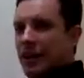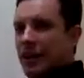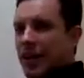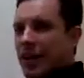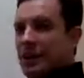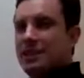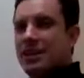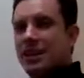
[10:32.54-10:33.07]

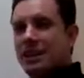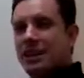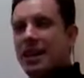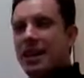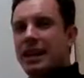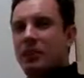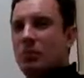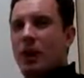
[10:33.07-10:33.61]
has to get
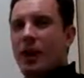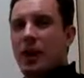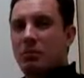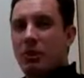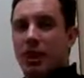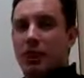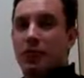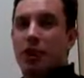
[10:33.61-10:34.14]
taken away
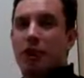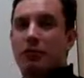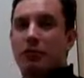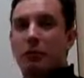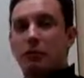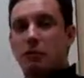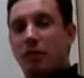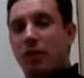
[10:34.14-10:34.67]
by a law
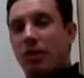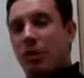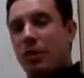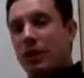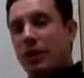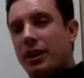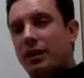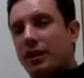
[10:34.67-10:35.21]
enforcement
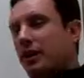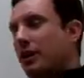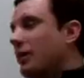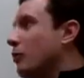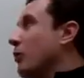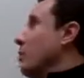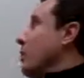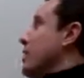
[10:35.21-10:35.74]
authority? What do I